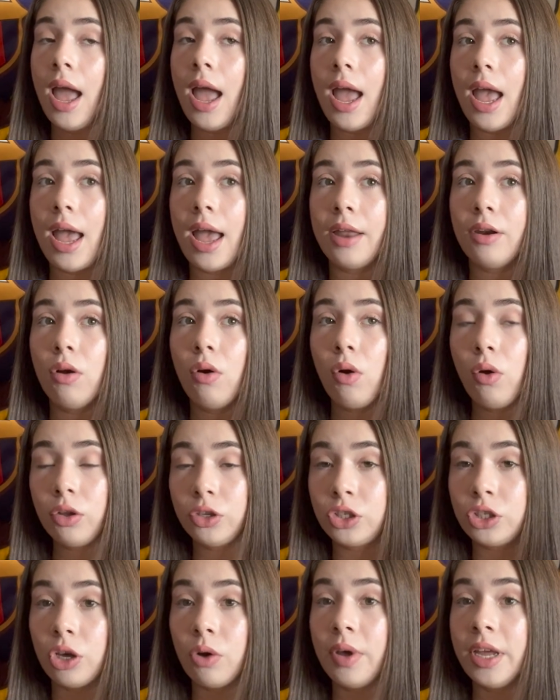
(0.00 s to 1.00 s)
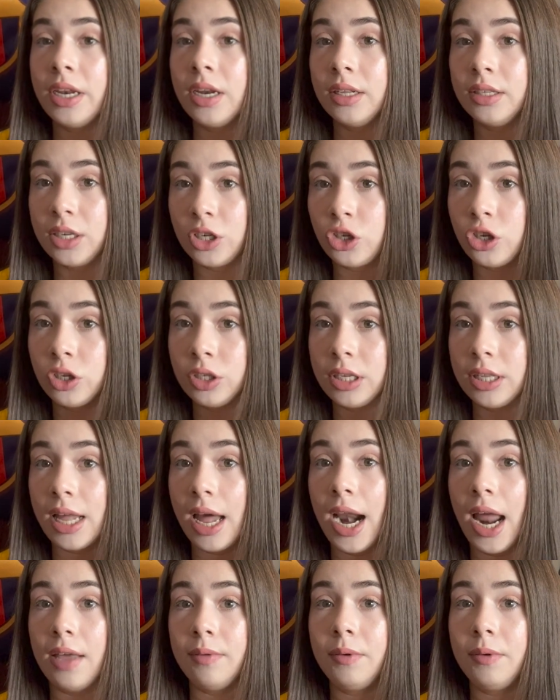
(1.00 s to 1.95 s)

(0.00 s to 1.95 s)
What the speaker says: And also, in addition to that, I